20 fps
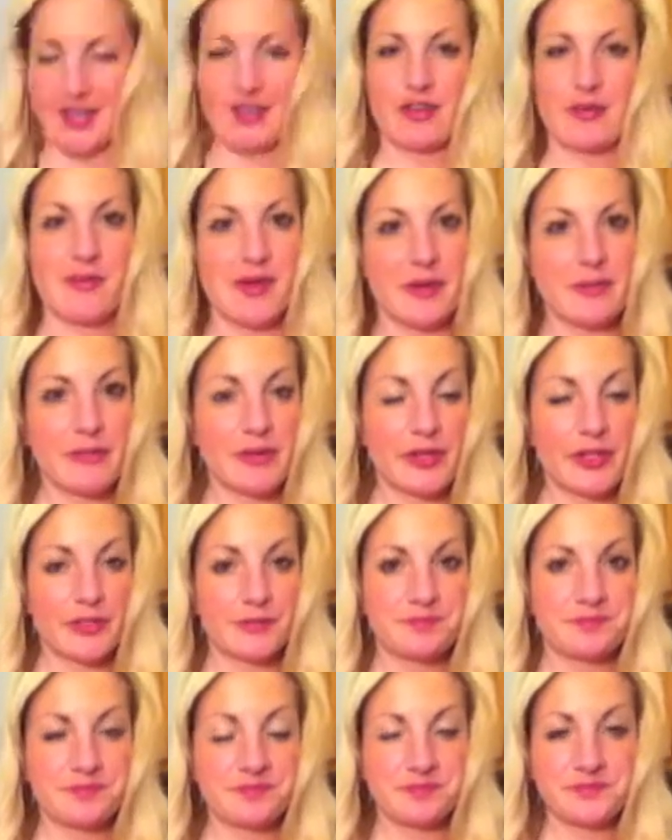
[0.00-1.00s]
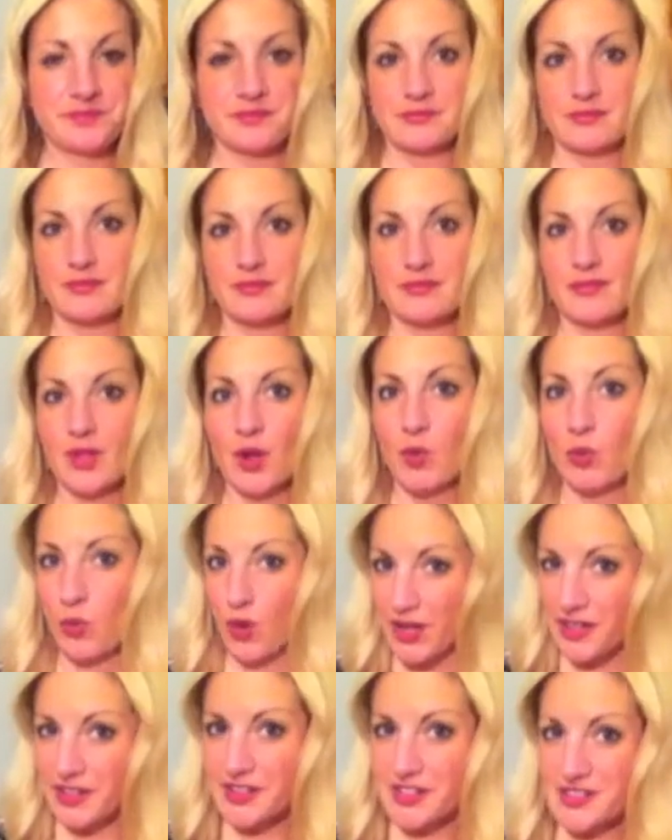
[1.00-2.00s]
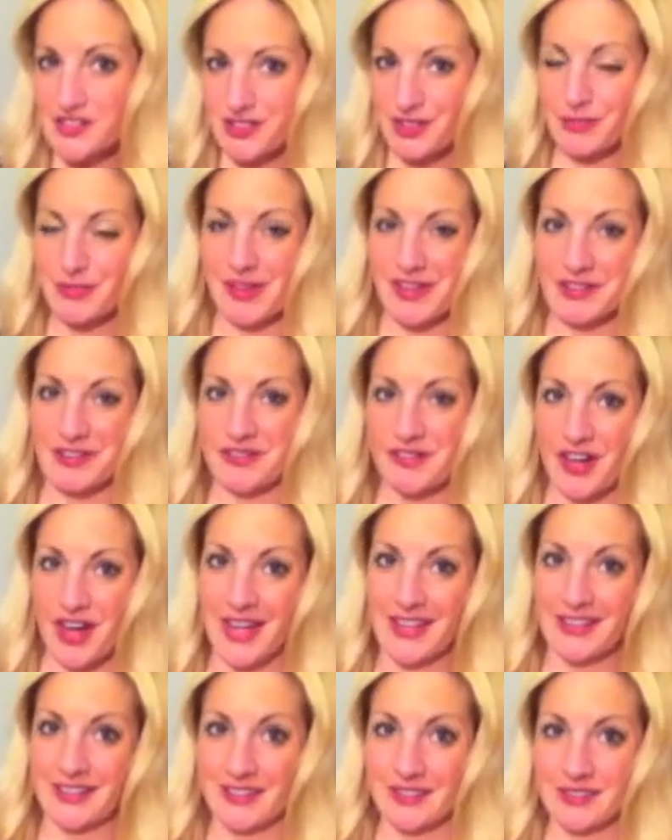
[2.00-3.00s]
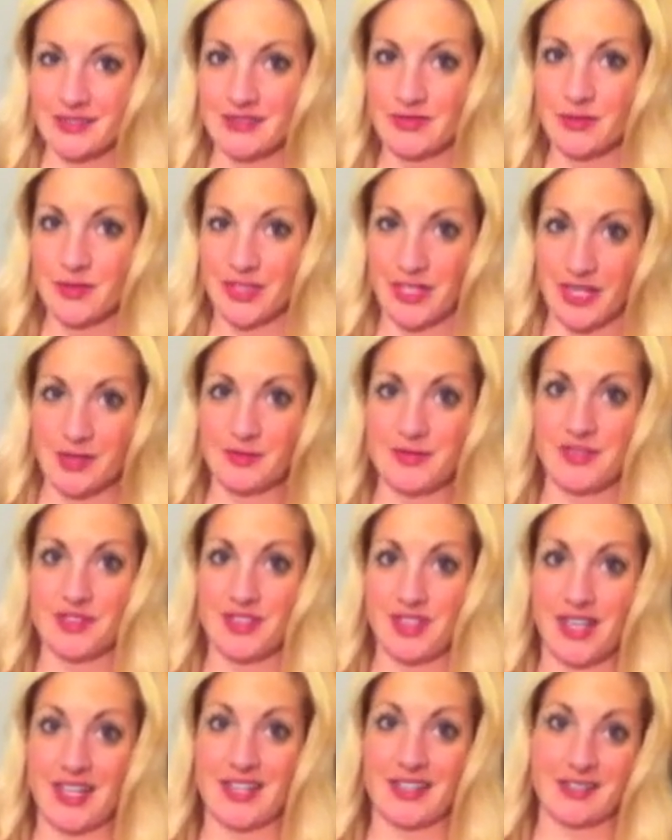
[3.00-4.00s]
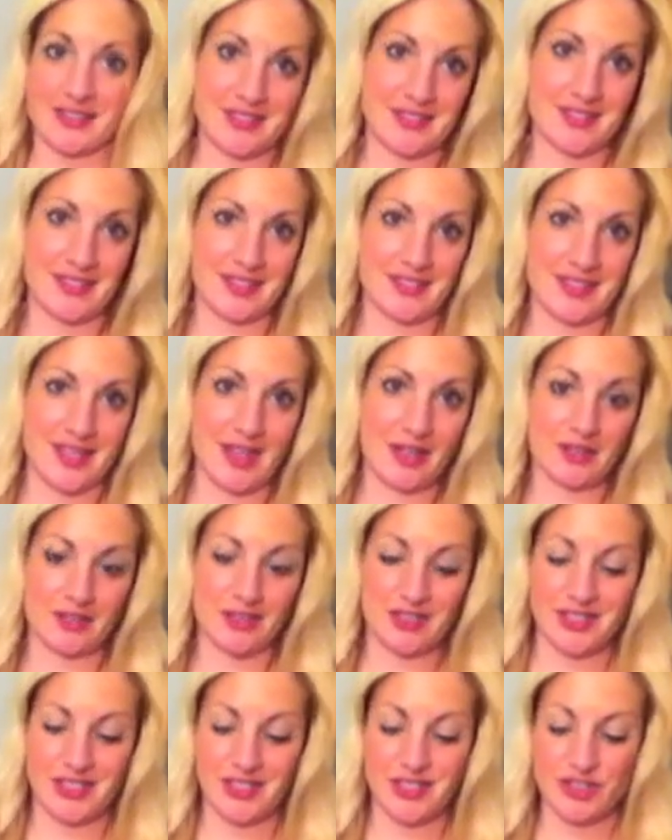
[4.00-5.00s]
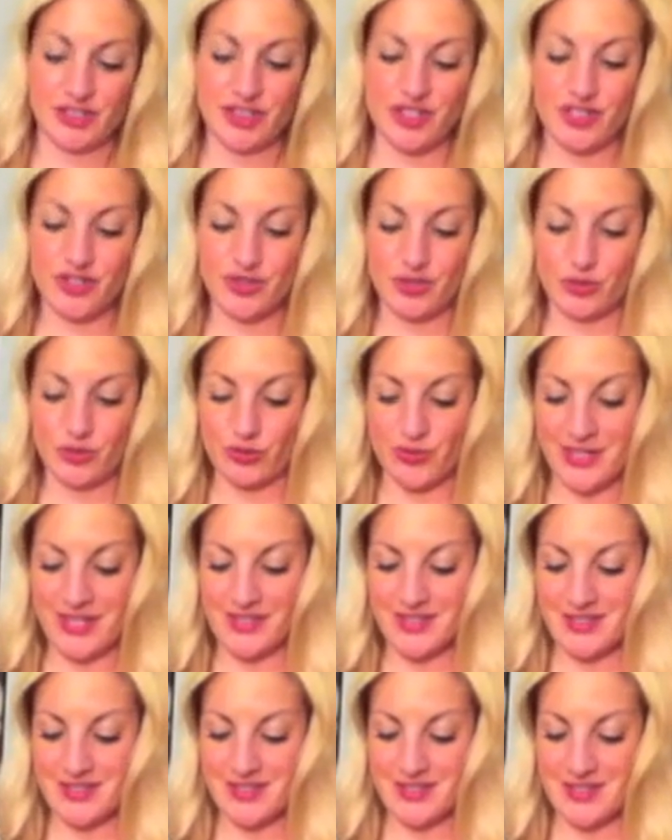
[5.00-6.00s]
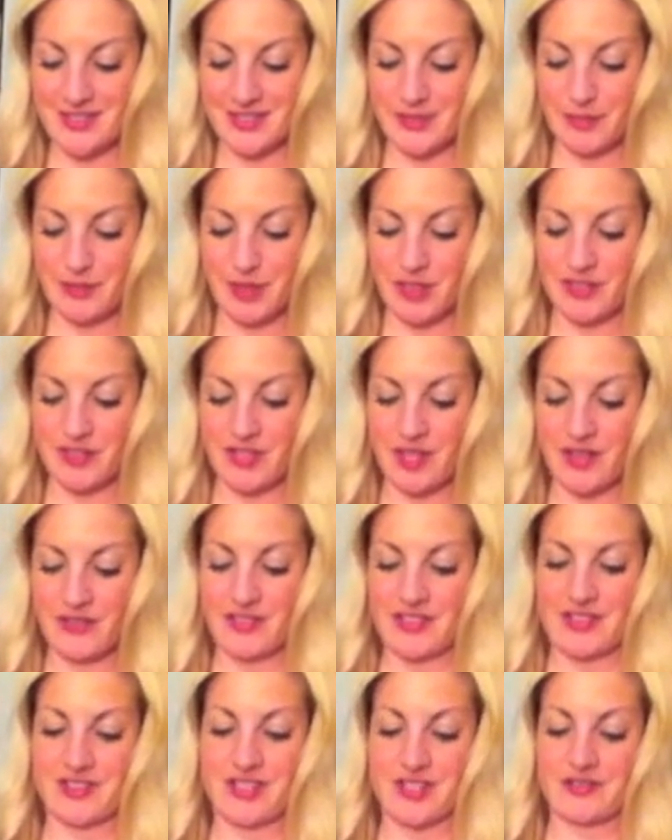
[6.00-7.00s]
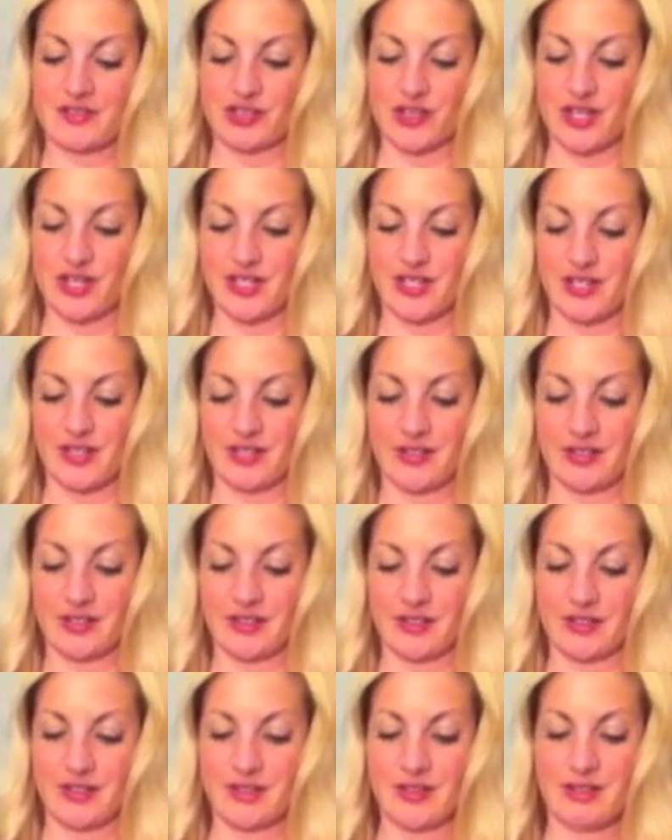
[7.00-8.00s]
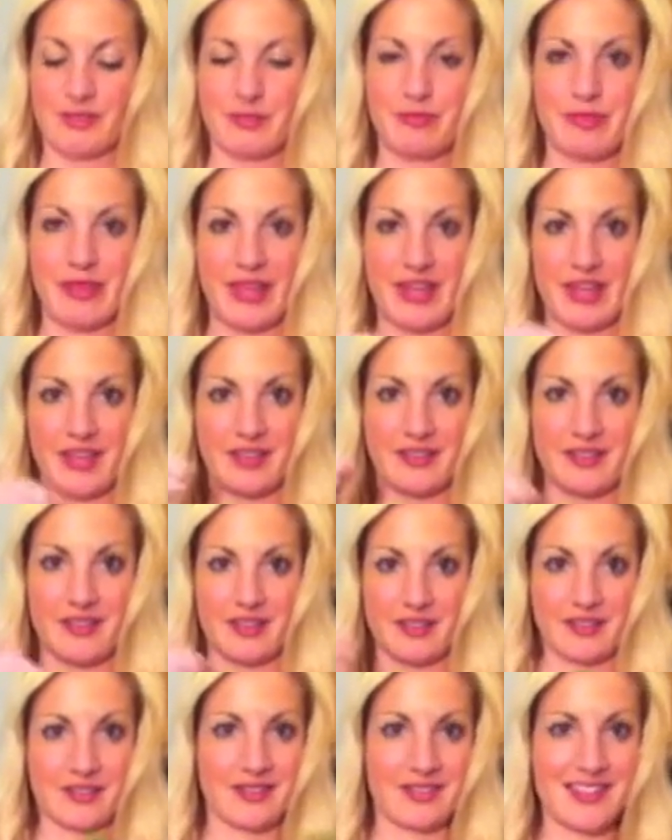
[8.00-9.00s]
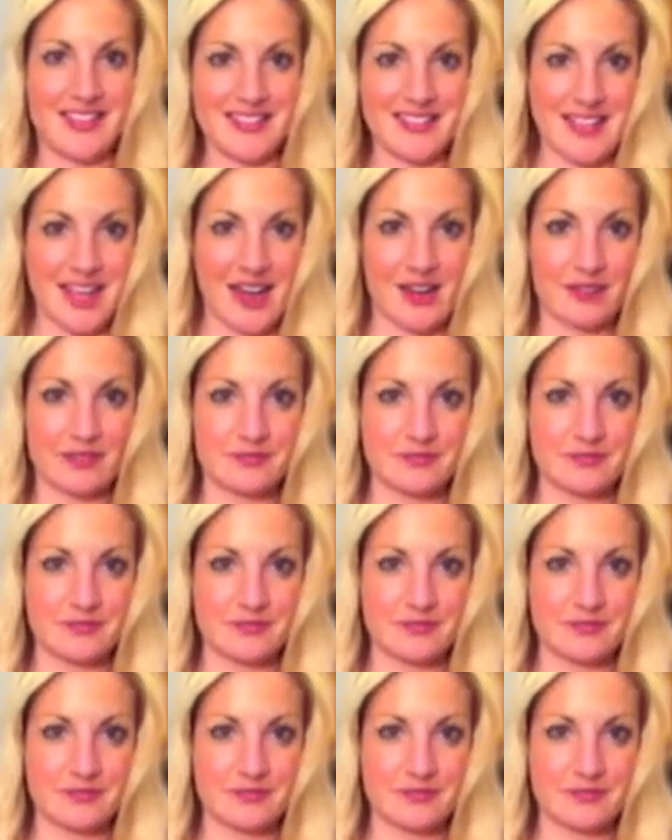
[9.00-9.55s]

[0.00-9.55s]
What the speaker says: And remember, water is your best friend when it comes to getting the seeds out. Just rinse these parts off instead of trying to pick the seeds out.